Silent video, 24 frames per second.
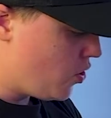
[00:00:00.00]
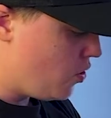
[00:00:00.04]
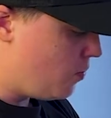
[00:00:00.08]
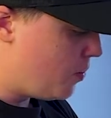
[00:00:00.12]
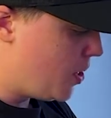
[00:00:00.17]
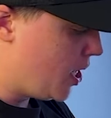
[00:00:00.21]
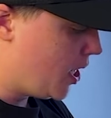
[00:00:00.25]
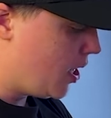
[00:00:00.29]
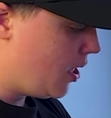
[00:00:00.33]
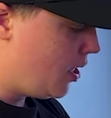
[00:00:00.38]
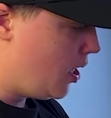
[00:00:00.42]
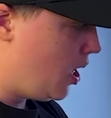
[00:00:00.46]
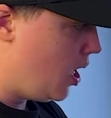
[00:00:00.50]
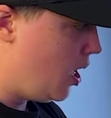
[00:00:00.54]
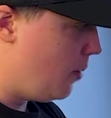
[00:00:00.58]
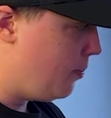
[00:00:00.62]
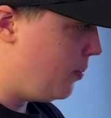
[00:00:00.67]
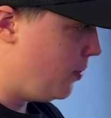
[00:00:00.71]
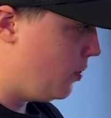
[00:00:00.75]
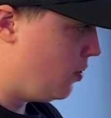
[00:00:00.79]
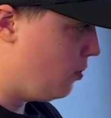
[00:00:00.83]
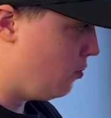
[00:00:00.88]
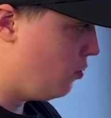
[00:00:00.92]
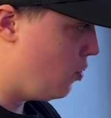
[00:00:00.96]
pick it
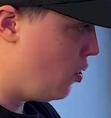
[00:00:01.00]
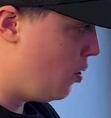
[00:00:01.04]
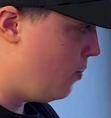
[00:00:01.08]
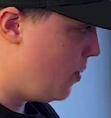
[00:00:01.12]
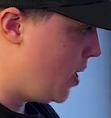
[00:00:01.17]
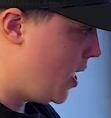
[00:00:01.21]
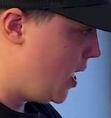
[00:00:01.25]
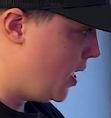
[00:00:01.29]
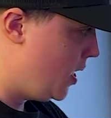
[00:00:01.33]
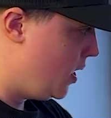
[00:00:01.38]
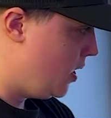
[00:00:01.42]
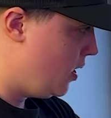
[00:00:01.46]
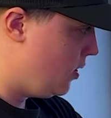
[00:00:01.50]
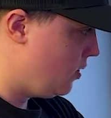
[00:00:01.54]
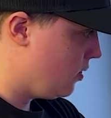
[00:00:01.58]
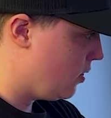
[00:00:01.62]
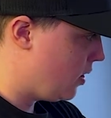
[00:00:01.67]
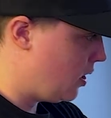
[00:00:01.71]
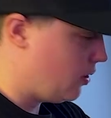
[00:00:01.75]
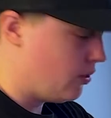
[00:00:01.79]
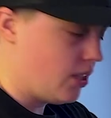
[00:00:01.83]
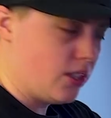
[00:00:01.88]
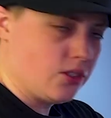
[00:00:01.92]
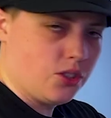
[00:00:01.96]
up, the robot is,
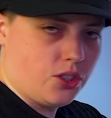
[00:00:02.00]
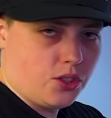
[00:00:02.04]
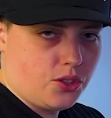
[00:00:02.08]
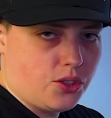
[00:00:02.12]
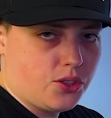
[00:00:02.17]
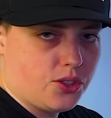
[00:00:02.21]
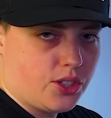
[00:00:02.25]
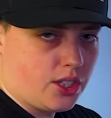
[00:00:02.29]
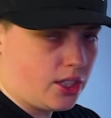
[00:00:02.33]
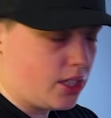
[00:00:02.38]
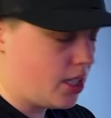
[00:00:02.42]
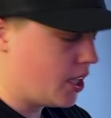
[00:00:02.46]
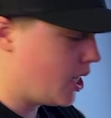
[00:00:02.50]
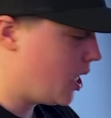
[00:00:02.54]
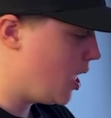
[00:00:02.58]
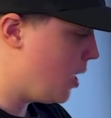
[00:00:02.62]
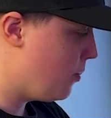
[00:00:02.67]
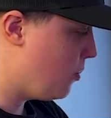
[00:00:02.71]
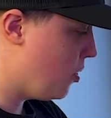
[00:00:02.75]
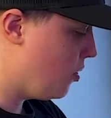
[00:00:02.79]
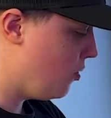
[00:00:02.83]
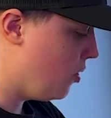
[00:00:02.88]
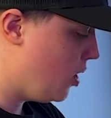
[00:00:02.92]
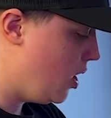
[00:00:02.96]
unless you're using the
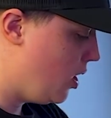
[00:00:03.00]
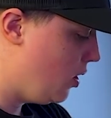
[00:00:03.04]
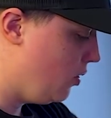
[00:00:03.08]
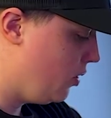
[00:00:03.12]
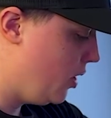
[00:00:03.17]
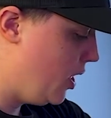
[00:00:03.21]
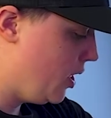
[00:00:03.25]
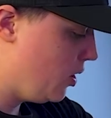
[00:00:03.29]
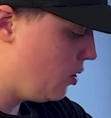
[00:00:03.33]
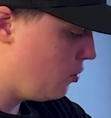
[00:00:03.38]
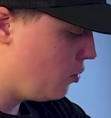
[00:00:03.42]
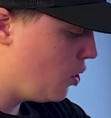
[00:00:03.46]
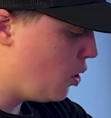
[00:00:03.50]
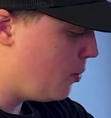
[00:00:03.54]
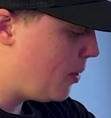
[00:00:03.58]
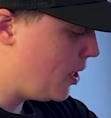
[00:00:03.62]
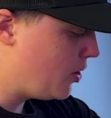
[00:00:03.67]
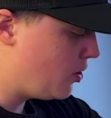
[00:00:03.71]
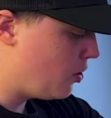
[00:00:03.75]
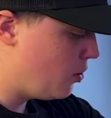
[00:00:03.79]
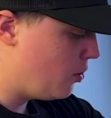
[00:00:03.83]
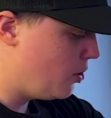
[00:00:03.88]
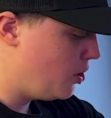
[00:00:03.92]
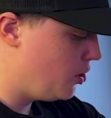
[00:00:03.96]
camera, right? Like the
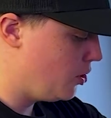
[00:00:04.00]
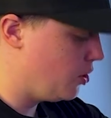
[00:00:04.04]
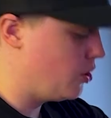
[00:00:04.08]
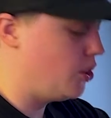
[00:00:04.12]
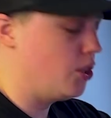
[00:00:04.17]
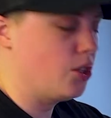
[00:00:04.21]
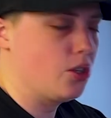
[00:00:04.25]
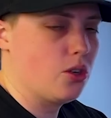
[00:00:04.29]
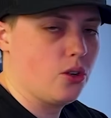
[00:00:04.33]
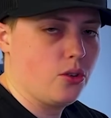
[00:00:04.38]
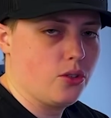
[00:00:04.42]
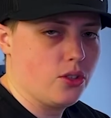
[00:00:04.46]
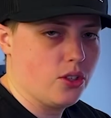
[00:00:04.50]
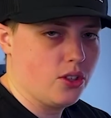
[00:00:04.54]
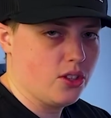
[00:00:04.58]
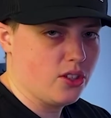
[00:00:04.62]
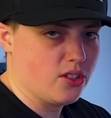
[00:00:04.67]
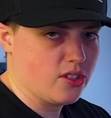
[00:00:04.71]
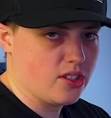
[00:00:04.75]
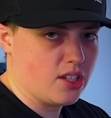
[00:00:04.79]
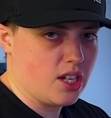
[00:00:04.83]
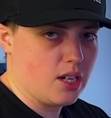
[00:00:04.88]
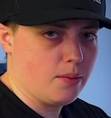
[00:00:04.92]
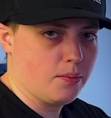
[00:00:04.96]
robot's always going to go to the
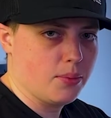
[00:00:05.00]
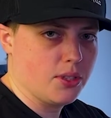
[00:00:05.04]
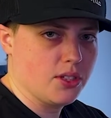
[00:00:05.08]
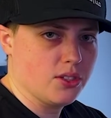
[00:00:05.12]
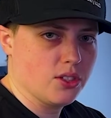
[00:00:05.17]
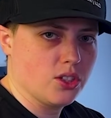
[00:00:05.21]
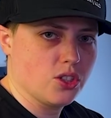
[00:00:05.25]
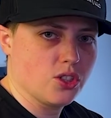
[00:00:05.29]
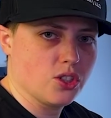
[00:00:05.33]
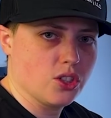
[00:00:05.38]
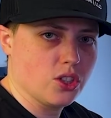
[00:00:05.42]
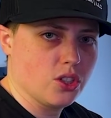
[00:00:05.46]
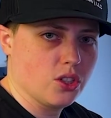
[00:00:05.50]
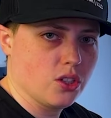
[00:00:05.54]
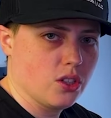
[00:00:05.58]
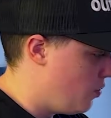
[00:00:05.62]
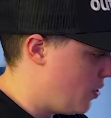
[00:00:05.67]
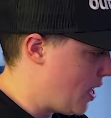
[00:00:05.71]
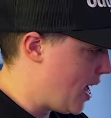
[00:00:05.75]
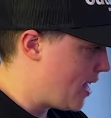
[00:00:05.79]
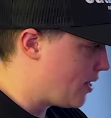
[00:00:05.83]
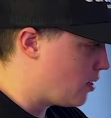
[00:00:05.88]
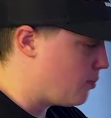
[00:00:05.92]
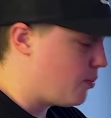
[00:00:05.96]
same position.
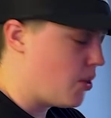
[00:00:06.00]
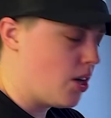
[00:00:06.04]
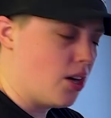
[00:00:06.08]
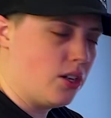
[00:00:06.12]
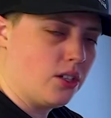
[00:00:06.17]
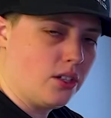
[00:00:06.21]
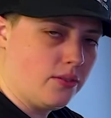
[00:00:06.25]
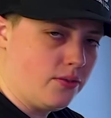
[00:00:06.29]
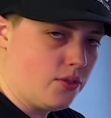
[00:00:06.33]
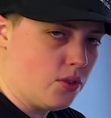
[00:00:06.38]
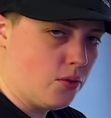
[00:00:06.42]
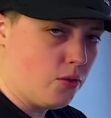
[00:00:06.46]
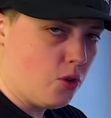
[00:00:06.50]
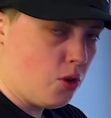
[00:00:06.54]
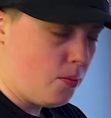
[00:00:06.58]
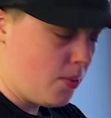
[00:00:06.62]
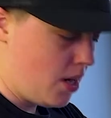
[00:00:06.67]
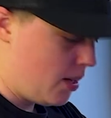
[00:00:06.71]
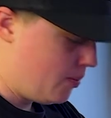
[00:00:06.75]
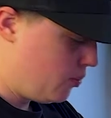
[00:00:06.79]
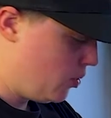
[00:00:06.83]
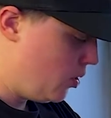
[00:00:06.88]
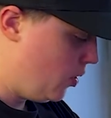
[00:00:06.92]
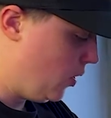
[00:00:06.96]
That's part of the
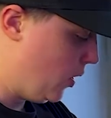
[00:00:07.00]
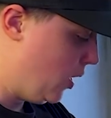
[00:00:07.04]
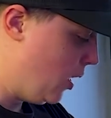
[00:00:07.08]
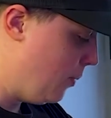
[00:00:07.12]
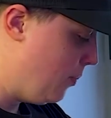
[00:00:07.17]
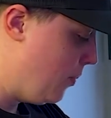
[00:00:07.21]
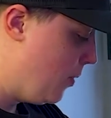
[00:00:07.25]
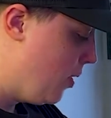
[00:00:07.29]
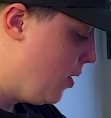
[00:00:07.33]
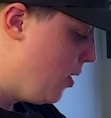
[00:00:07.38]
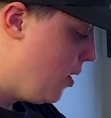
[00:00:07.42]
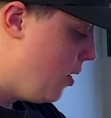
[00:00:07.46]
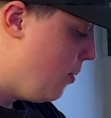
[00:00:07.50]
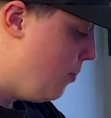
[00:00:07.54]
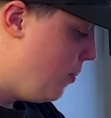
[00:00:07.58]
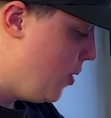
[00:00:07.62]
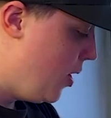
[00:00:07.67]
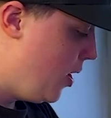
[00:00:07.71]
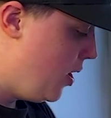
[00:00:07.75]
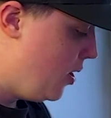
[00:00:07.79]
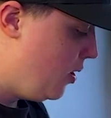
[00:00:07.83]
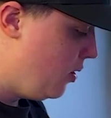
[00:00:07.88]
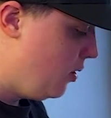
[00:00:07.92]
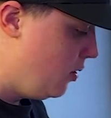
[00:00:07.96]
robot program.
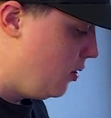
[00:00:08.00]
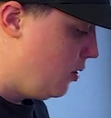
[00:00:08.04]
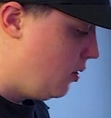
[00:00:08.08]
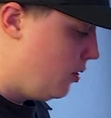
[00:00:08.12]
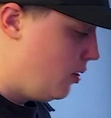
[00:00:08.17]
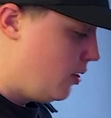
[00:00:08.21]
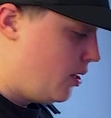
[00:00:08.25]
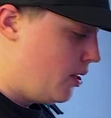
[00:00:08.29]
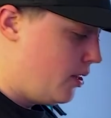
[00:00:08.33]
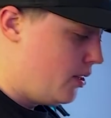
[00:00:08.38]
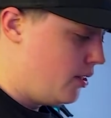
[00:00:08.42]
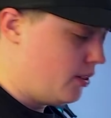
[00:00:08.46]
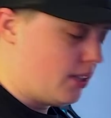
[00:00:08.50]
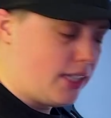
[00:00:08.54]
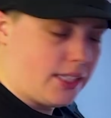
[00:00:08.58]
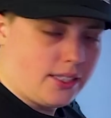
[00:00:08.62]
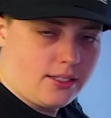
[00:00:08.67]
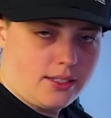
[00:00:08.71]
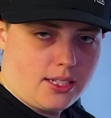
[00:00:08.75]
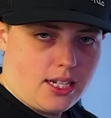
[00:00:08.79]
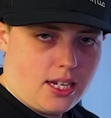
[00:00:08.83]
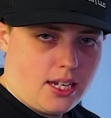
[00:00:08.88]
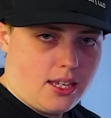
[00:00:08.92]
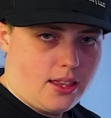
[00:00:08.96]
But let's
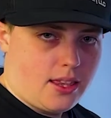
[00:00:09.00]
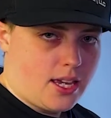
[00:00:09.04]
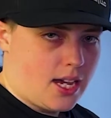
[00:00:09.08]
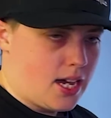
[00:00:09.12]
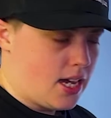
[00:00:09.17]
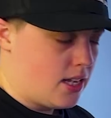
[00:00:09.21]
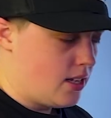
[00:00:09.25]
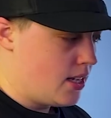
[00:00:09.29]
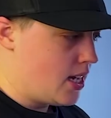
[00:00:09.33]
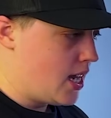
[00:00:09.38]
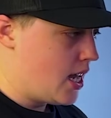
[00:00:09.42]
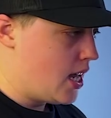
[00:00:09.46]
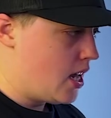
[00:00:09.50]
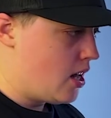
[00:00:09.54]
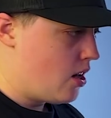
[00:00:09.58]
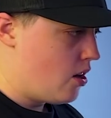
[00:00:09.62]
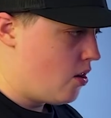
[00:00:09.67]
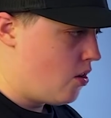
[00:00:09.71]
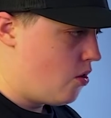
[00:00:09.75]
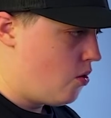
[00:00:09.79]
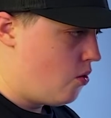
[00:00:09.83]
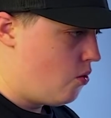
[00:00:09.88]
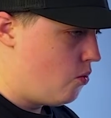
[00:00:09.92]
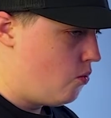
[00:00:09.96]
say that
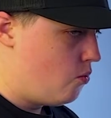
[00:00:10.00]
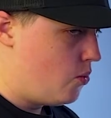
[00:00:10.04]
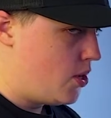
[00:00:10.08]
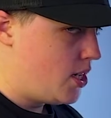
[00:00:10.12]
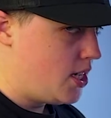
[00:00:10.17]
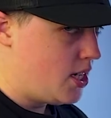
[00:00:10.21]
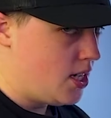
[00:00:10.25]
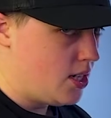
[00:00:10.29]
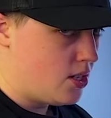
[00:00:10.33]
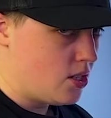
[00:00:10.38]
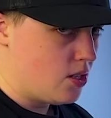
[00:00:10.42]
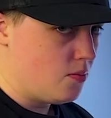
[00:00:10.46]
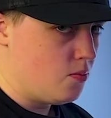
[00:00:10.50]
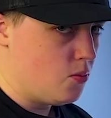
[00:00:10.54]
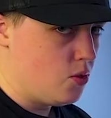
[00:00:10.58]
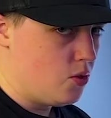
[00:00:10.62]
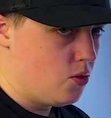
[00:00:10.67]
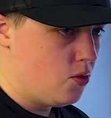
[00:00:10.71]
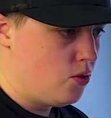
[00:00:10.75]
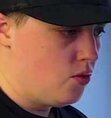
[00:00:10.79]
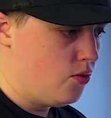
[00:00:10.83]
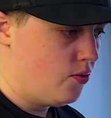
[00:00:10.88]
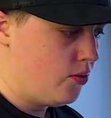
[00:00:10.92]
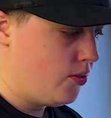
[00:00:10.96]
now we need to
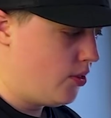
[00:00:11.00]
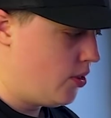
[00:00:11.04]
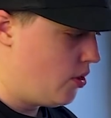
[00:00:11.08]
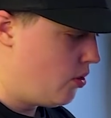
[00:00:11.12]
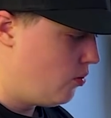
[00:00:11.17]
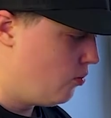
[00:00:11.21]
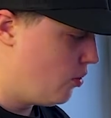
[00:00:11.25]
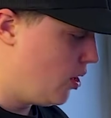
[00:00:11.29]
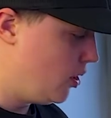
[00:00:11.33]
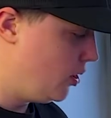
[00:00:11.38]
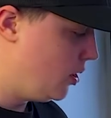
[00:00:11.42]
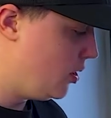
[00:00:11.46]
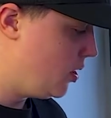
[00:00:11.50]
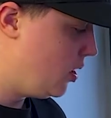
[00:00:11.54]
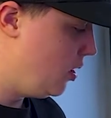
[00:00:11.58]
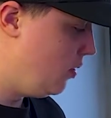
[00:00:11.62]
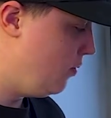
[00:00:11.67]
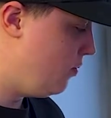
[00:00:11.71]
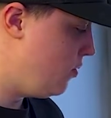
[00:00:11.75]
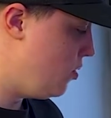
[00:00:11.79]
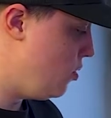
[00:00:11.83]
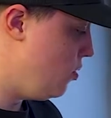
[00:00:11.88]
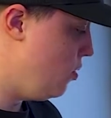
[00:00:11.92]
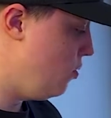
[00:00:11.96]
move
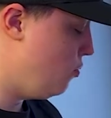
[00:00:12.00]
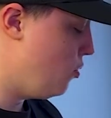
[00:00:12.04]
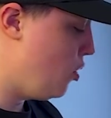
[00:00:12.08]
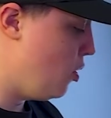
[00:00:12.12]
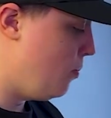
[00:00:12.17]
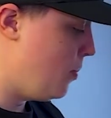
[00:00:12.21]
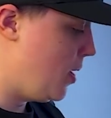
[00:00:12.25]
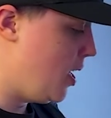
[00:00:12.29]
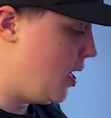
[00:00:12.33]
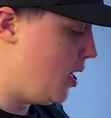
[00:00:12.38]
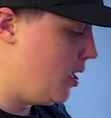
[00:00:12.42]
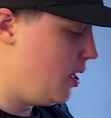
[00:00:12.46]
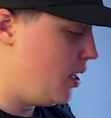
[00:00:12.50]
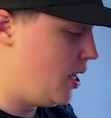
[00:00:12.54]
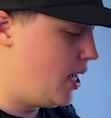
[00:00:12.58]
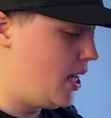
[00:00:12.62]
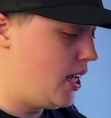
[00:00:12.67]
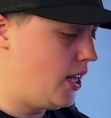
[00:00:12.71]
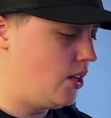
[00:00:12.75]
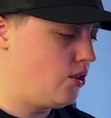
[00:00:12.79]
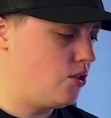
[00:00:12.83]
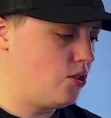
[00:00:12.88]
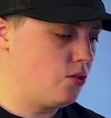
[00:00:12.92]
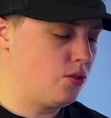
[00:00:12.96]
relative to the robot
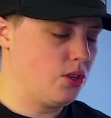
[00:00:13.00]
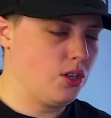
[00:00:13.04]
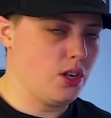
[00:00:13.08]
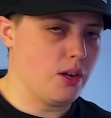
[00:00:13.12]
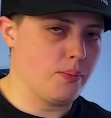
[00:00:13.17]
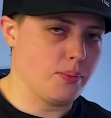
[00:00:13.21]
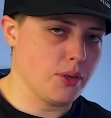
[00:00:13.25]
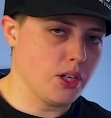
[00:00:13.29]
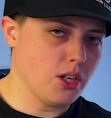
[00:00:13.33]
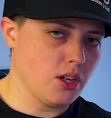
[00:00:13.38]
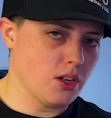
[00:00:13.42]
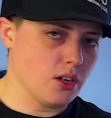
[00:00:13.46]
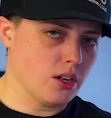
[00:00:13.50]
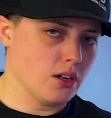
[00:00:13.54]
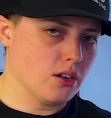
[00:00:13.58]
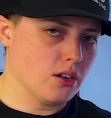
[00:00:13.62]
and do it up here.